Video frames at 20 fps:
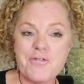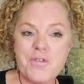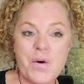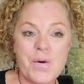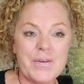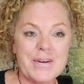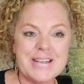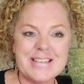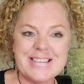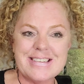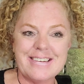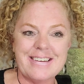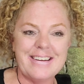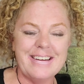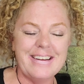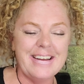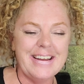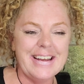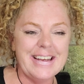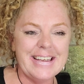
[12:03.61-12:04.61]
forward to
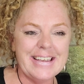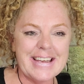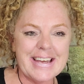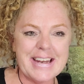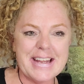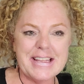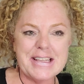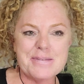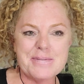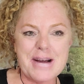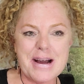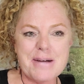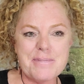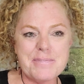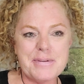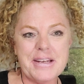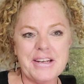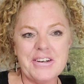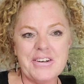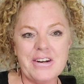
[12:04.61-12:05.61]
getting them up
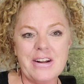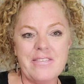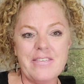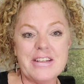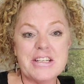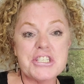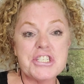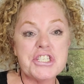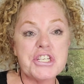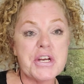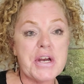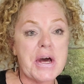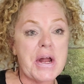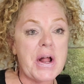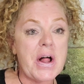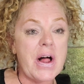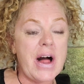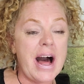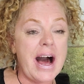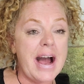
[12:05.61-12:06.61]
here on the
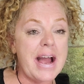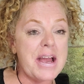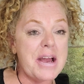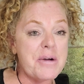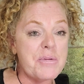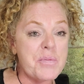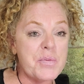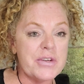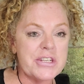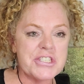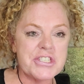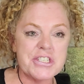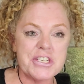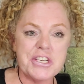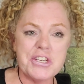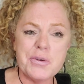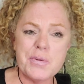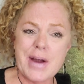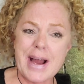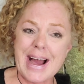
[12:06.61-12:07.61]
channel. I am
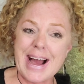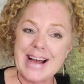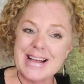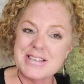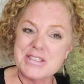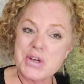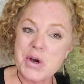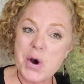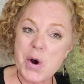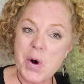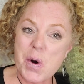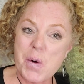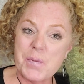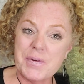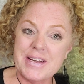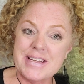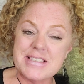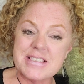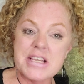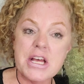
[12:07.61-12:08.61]
wishing you, as
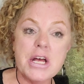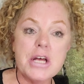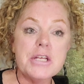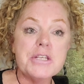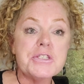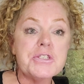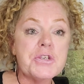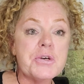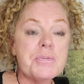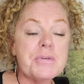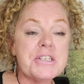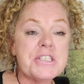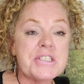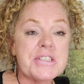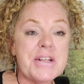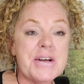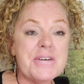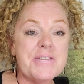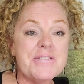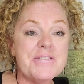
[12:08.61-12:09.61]
always, so much
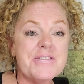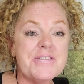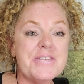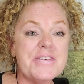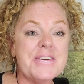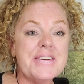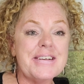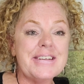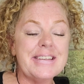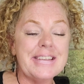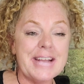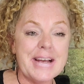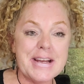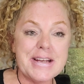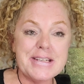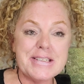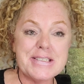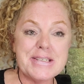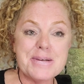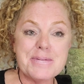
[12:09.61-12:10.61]
love,
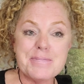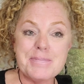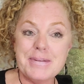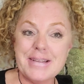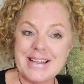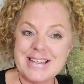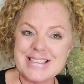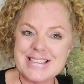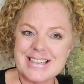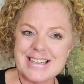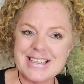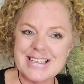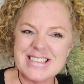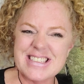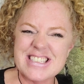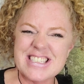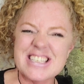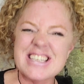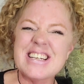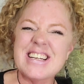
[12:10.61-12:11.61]
light,
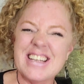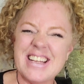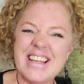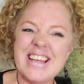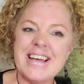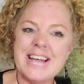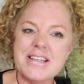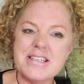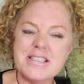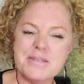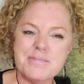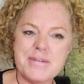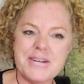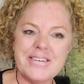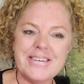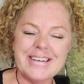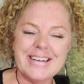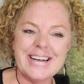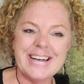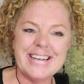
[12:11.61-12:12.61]
blessings, and a
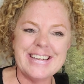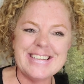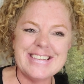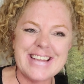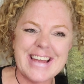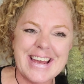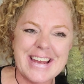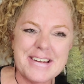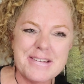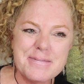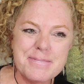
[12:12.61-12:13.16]
spirit-guided day.